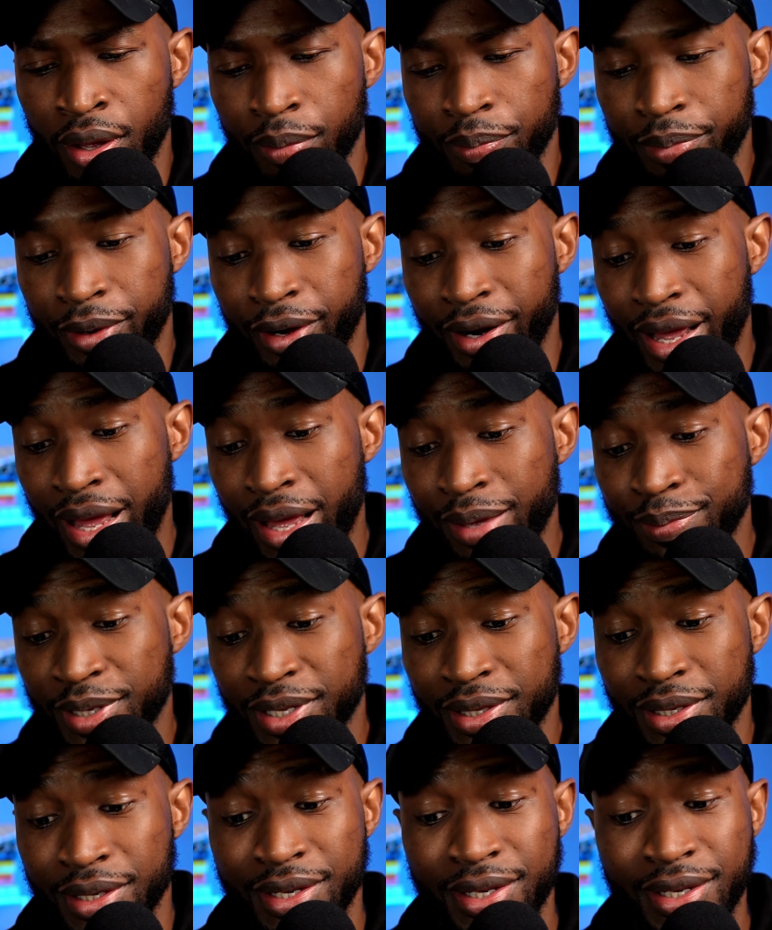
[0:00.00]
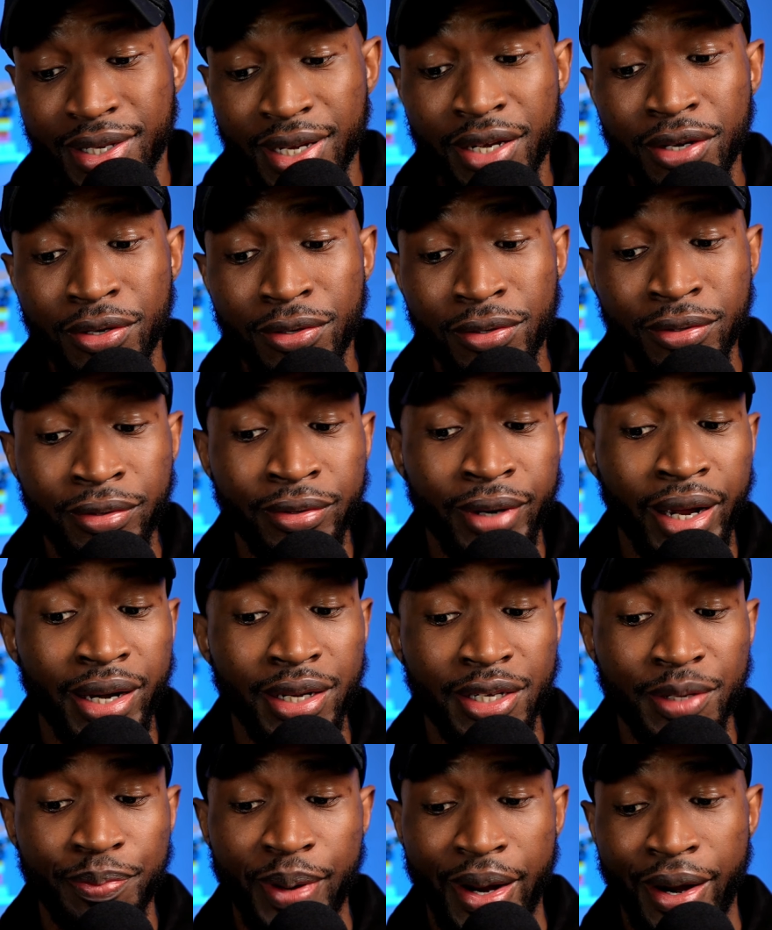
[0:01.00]
Perhaps the single
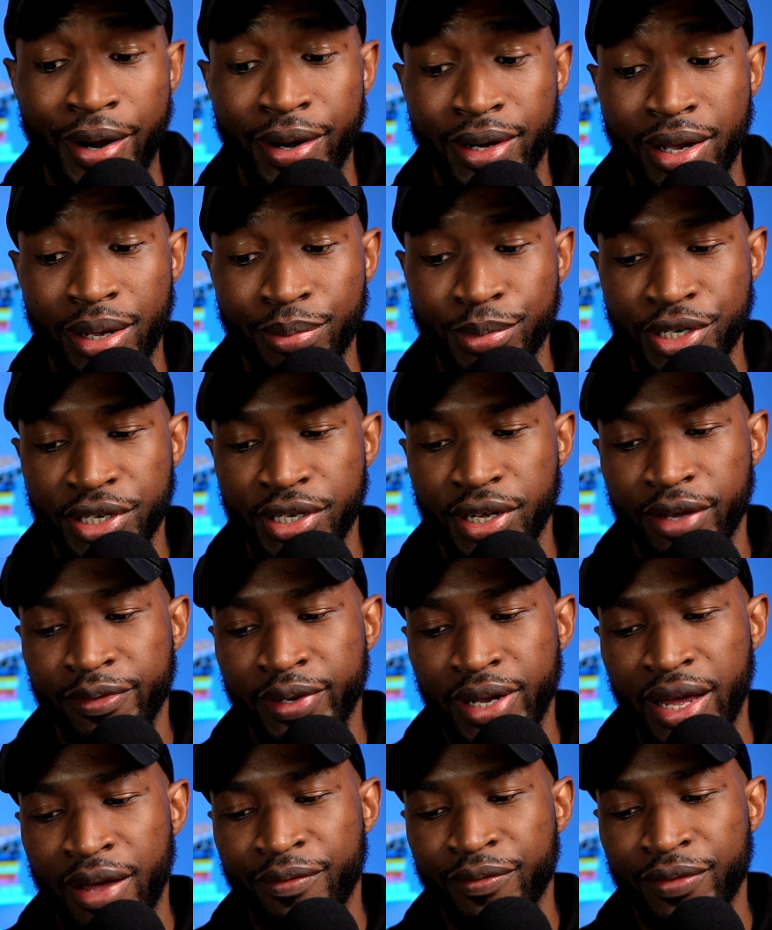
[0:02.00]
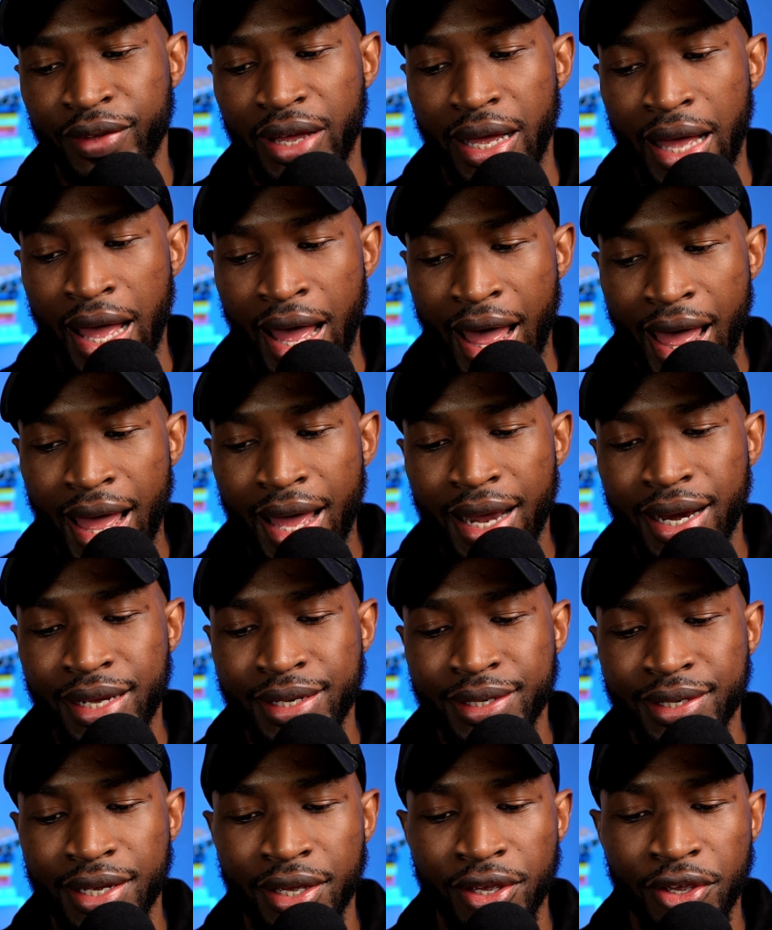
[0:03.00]
greatest paradigm shift I've had
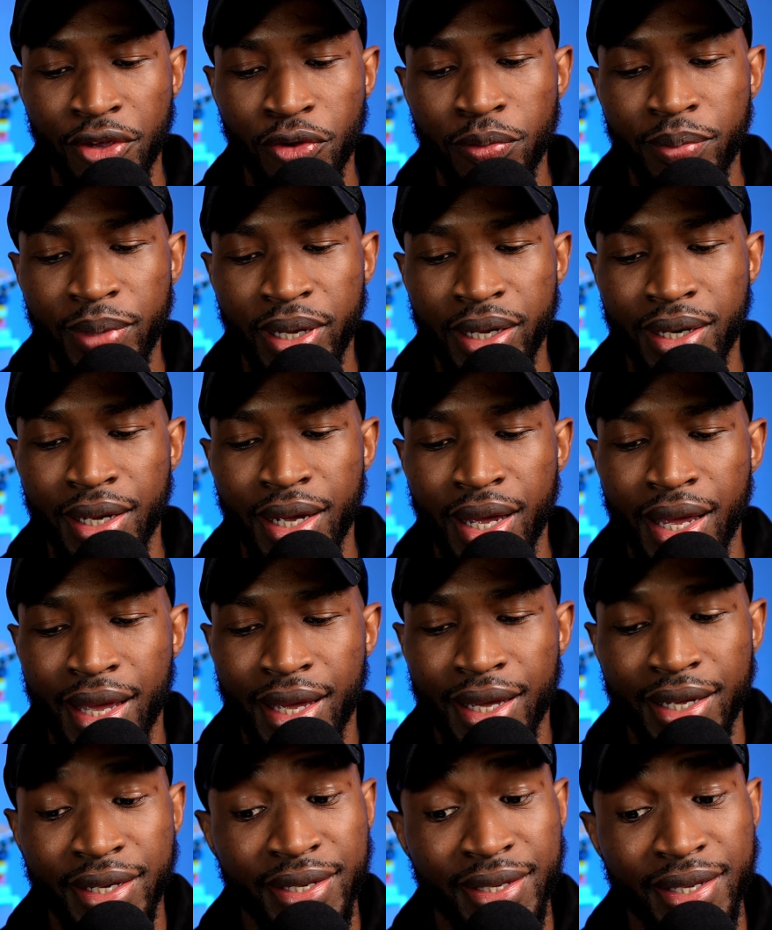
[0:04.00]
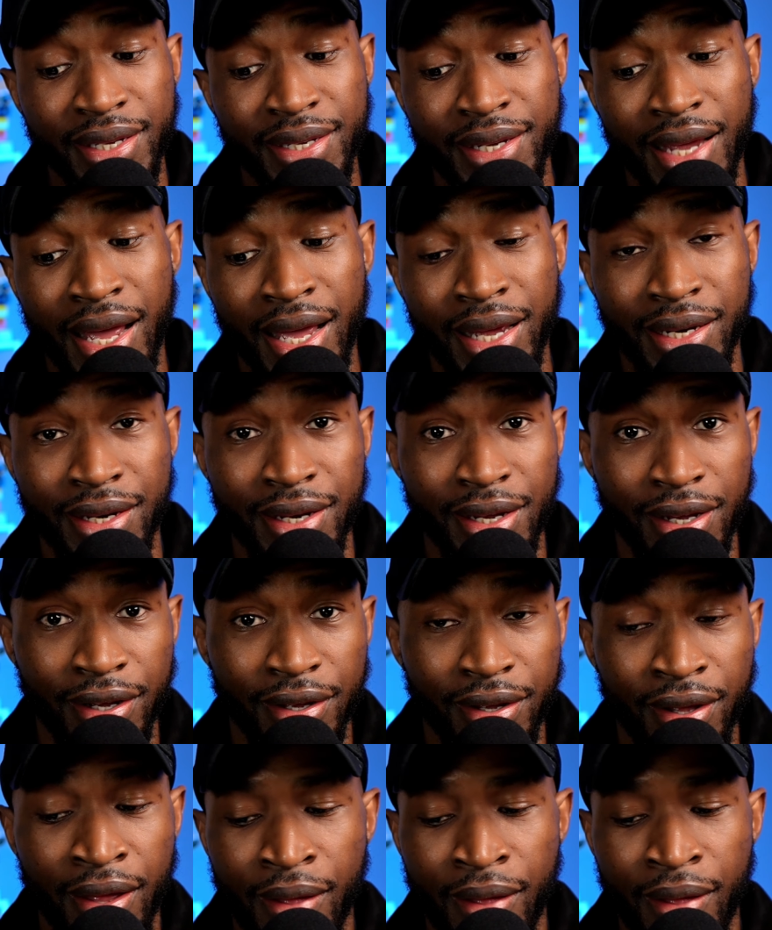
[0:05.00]
as a human is this idea.